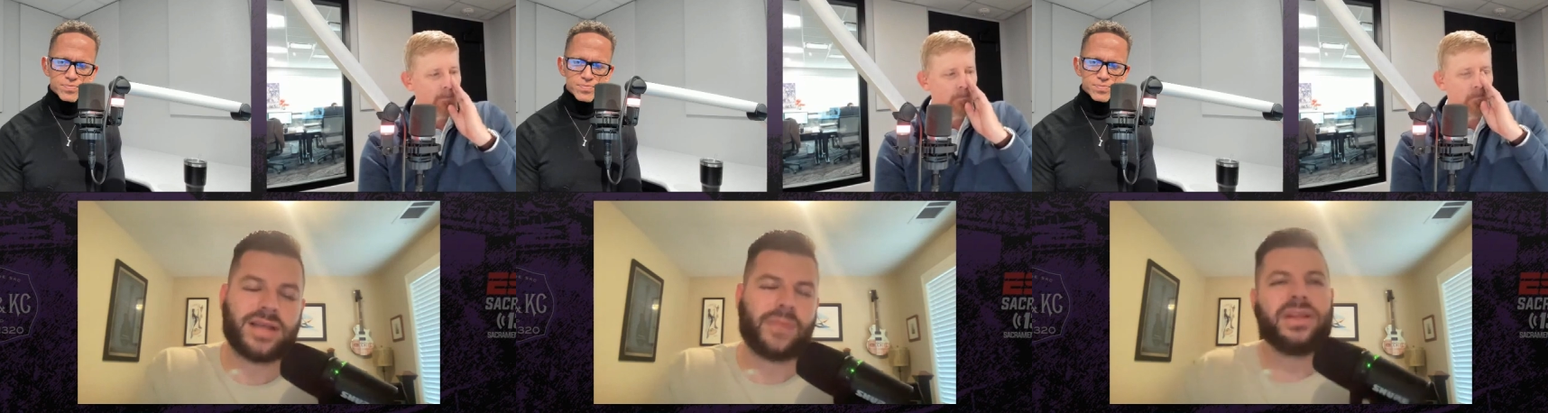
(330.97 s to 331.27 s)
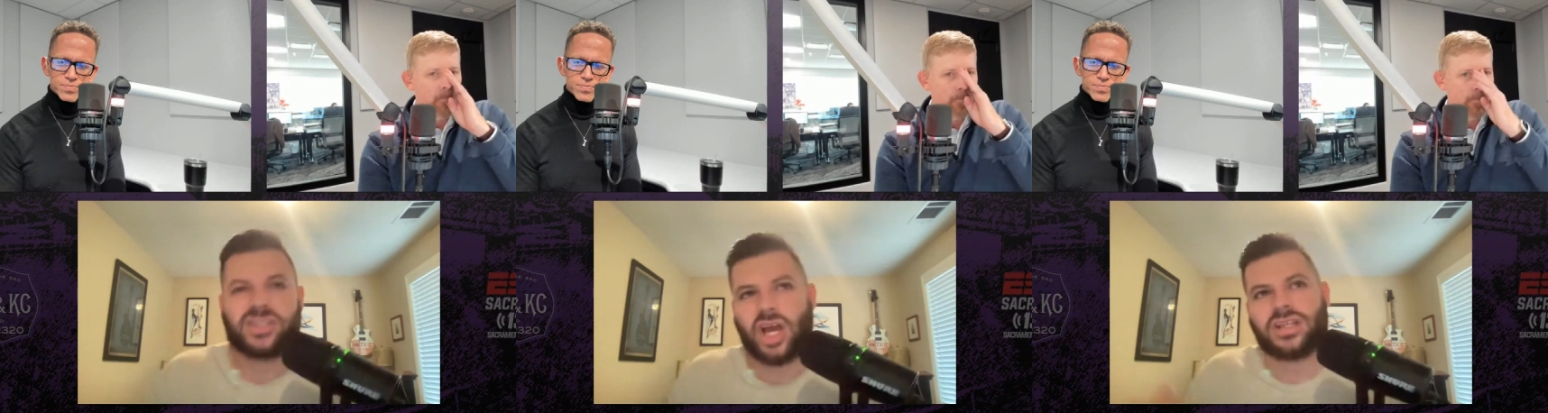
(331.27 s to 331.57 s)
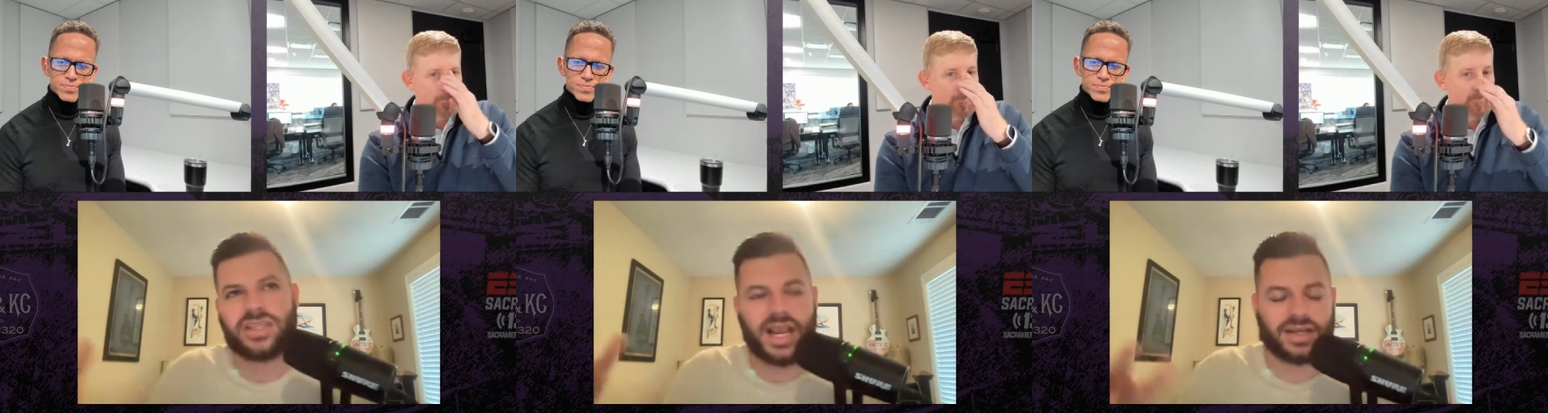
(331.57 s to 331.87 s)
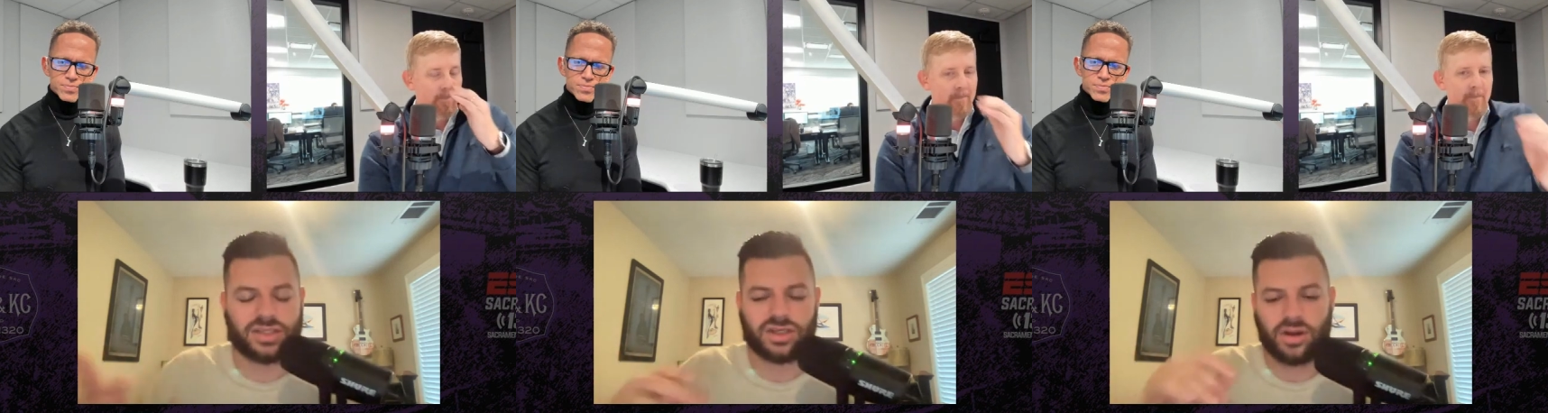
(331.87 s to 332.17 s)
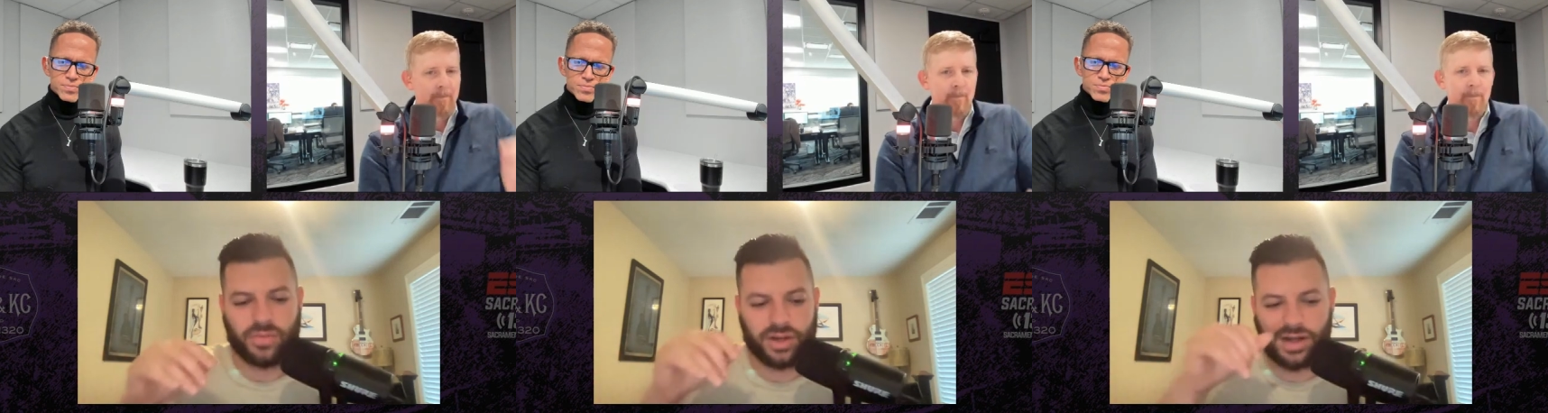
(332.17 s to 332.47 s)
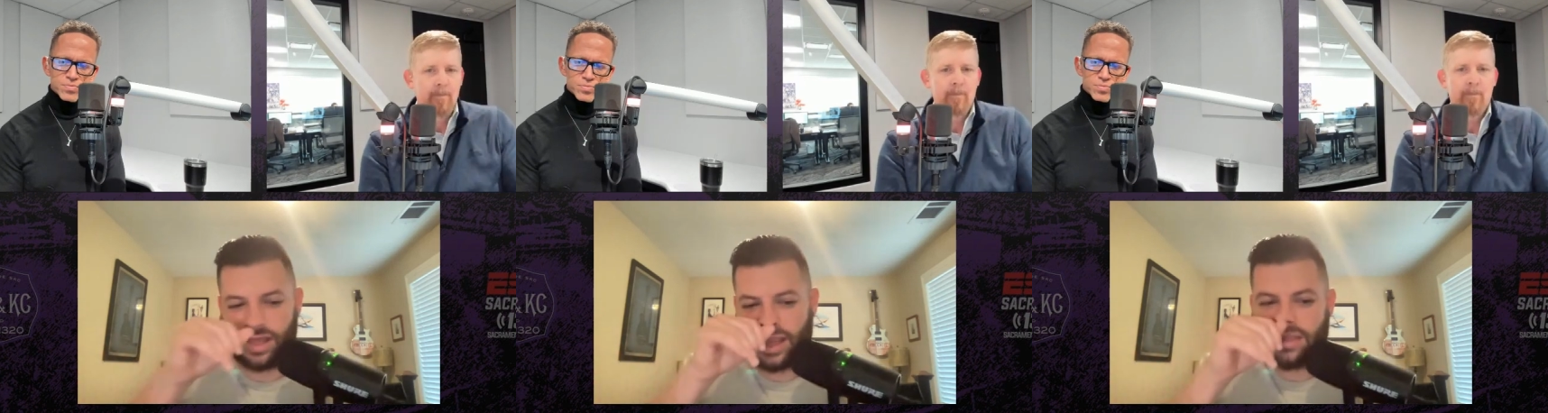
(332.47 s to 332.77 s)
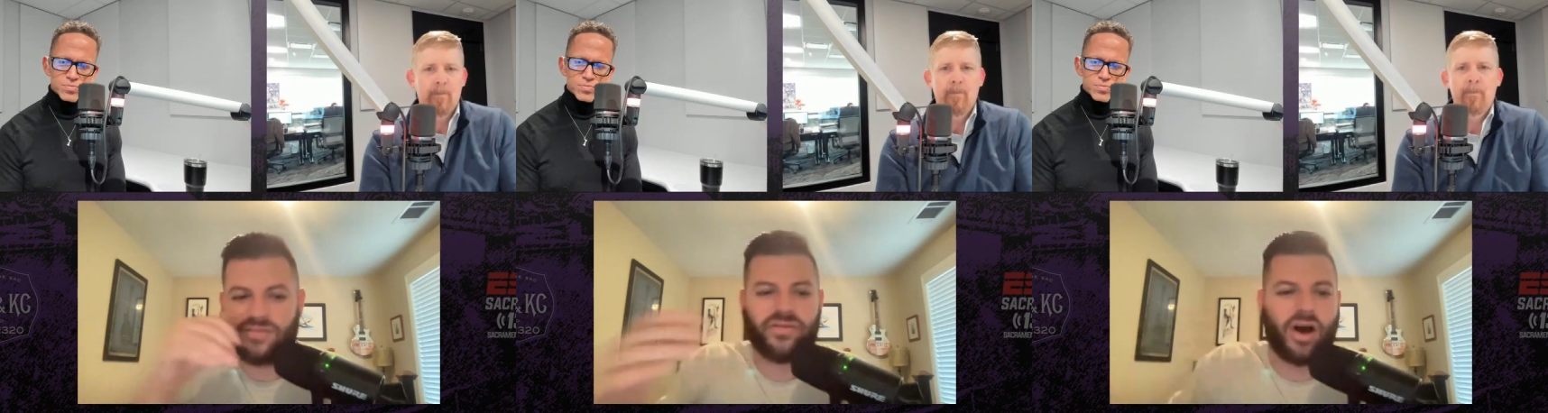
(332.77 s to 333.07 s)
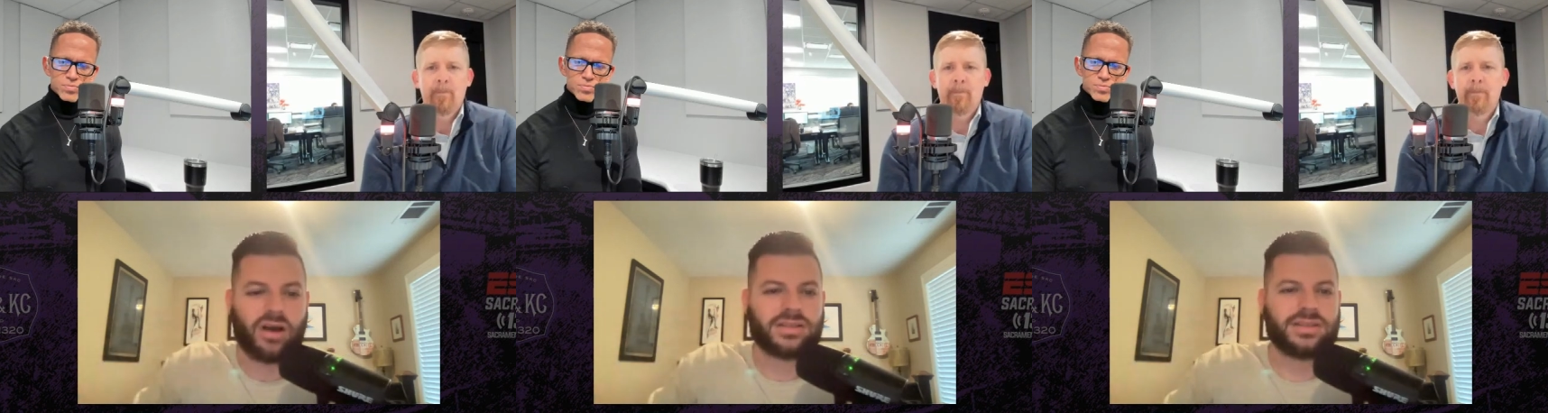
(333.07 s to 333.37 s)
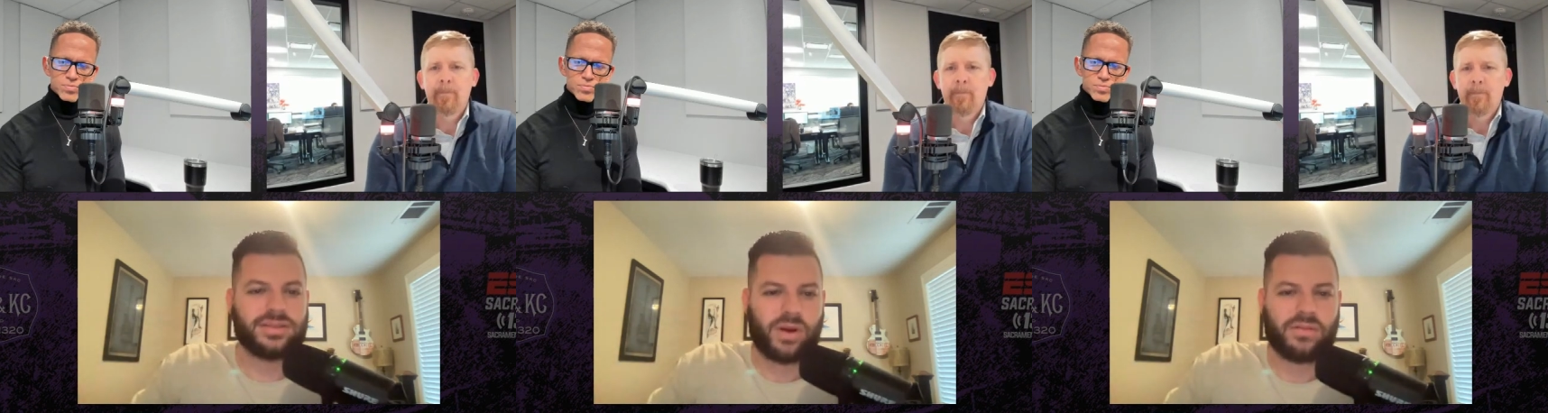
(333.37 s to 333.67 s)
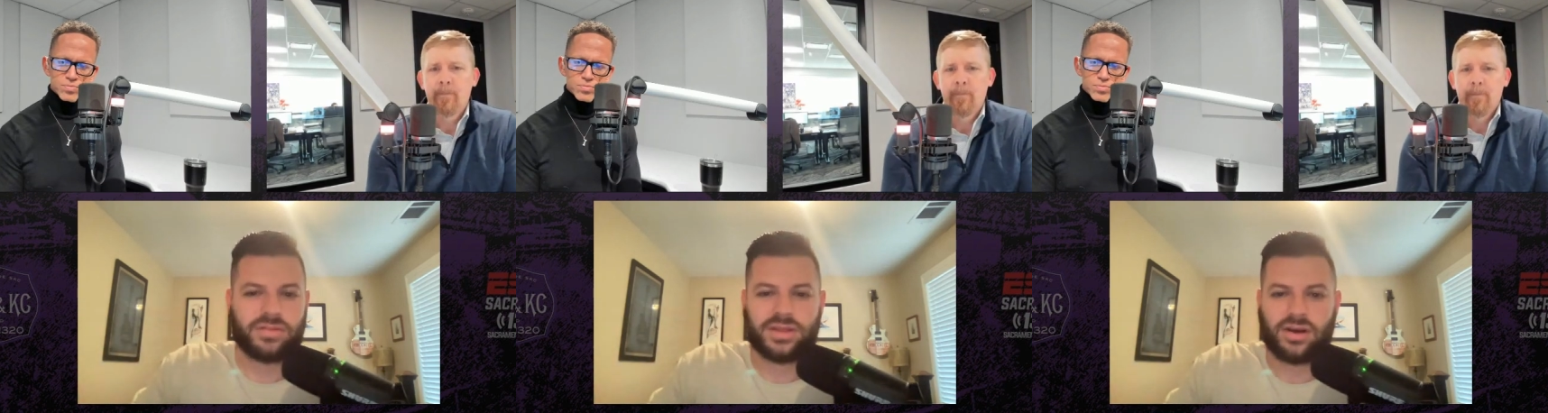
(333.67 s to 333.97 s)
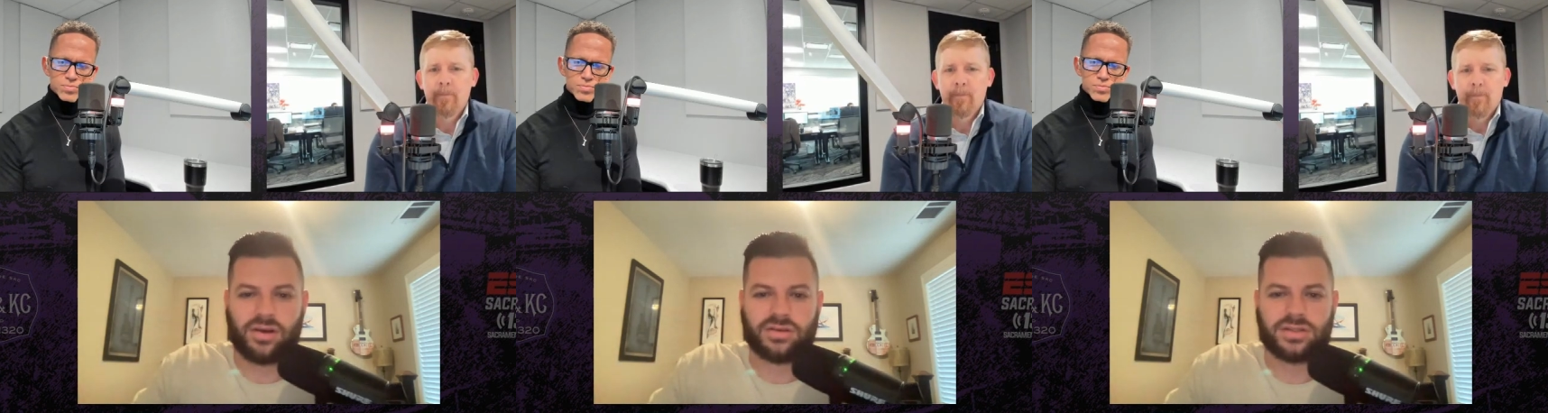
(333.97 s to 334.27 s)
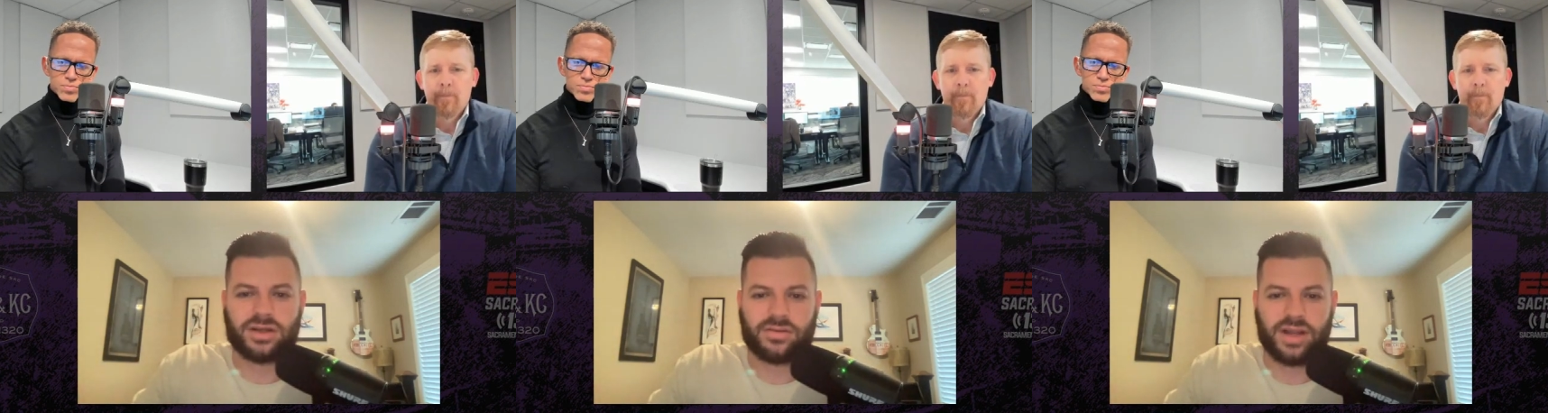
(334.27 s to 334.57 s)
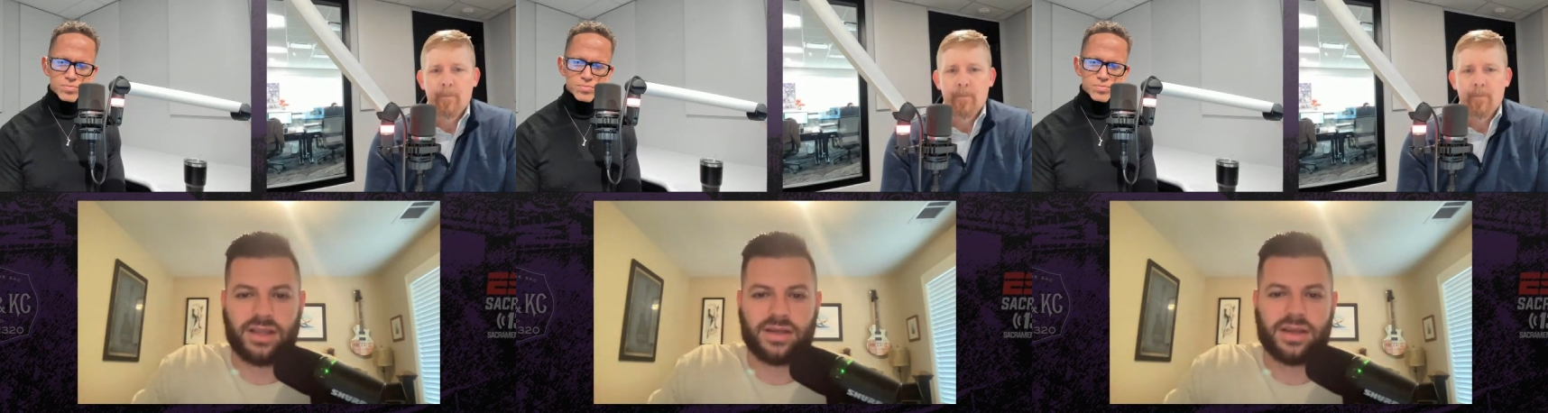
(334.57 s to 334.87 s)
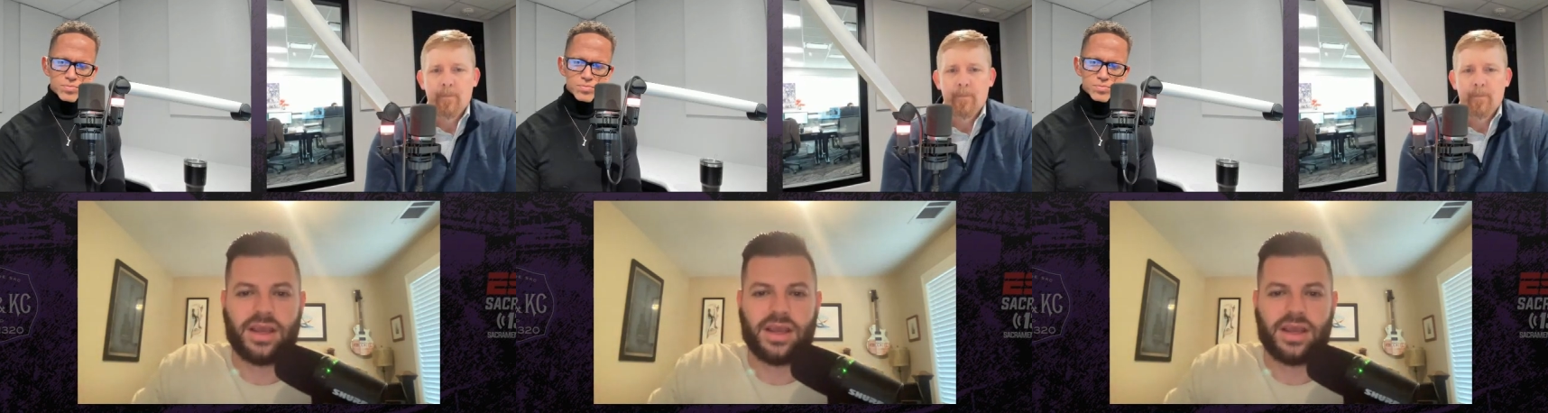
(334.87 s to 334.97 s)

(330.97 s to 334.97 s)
Speaker 1: I mean, a chance, sure, but like I think Fox is probably their all-star, right?